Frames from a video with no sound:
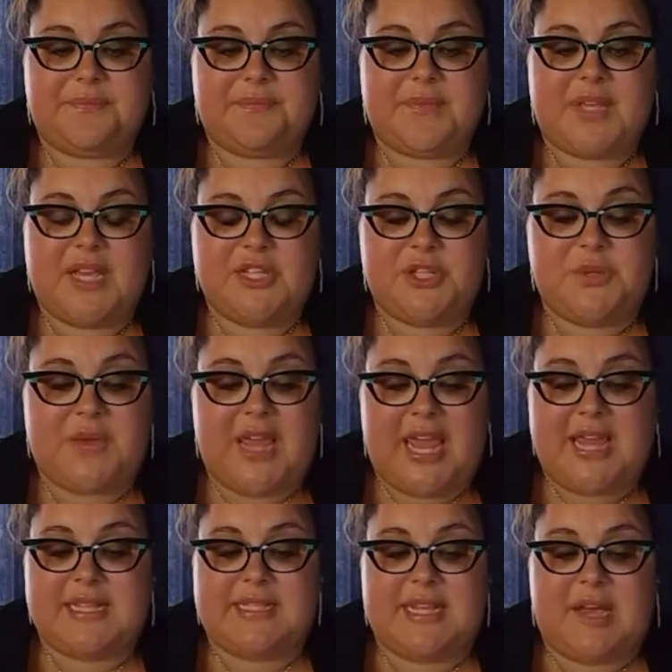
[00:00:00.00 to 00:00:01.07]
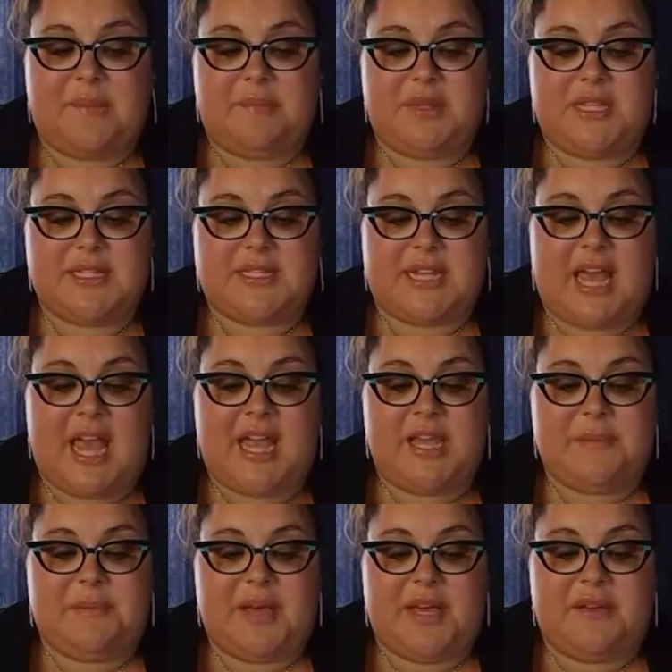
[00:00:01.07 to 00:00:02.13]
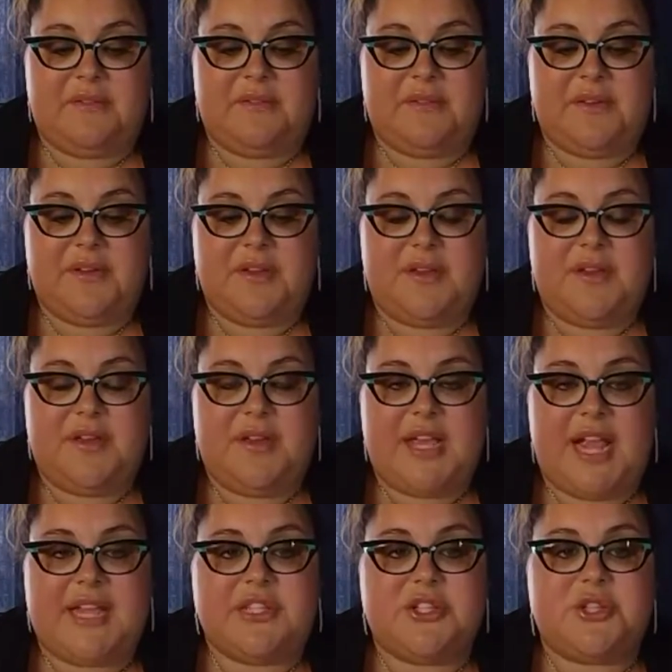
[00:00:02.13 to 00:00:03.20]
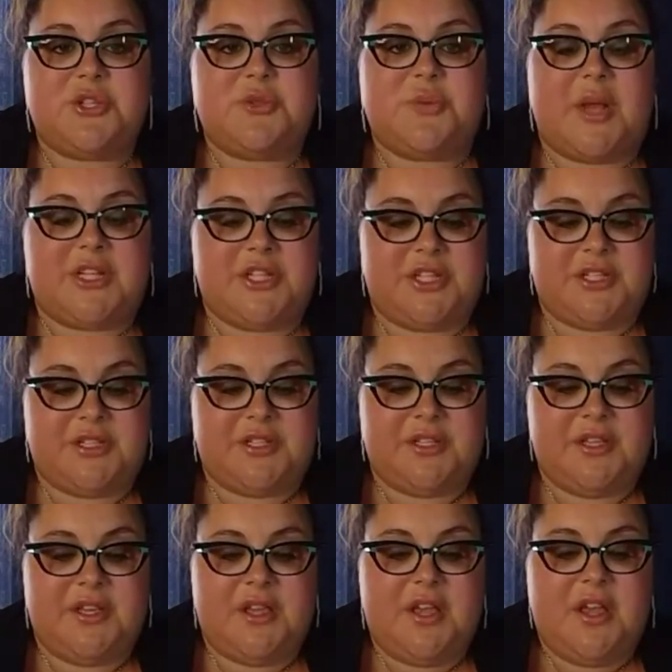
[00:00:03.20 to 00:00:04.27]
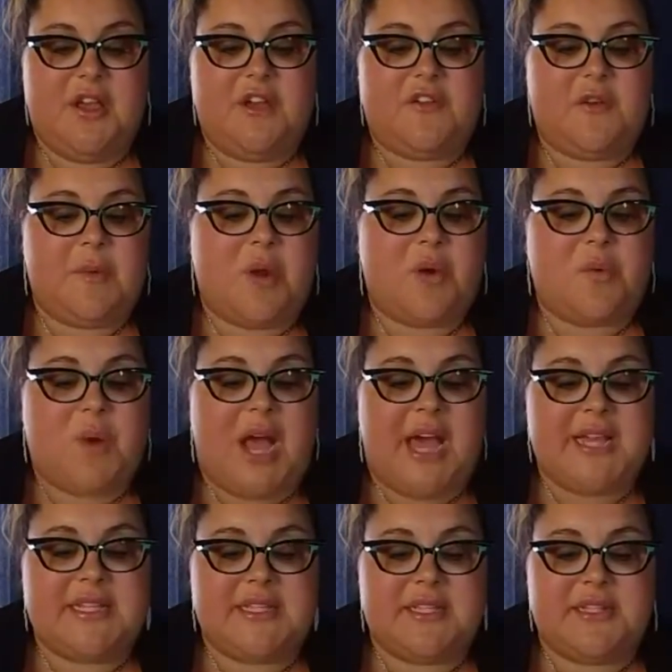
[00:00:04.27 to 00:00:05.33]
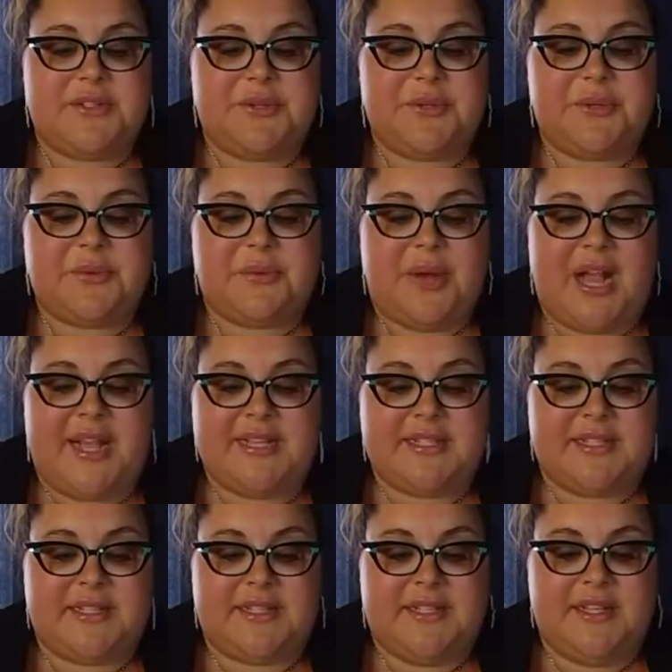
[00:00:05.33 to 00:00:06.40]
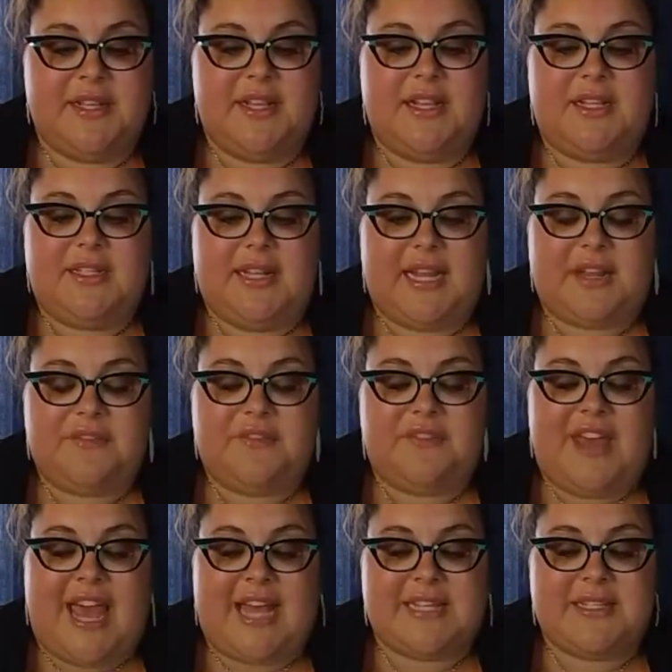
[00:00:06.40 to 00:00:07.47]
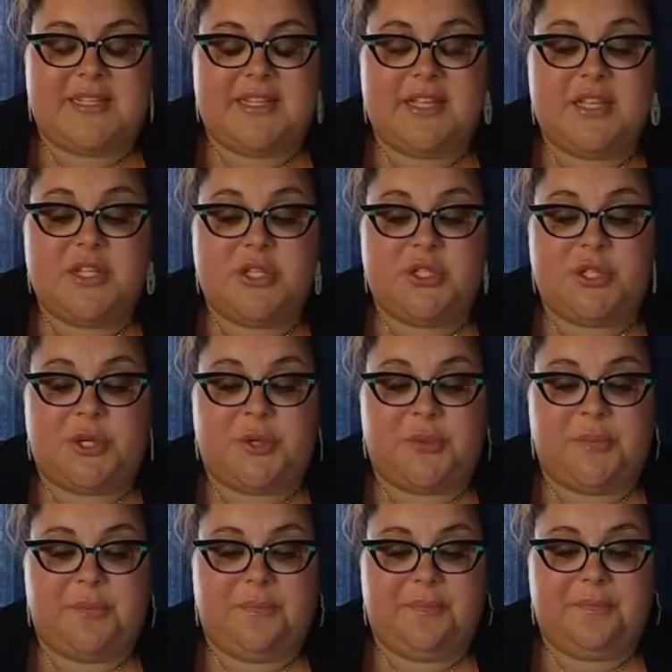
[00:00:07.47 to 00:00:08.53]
As you gaze up at the sky above, it stretches from horizon to horizon like a vast dome.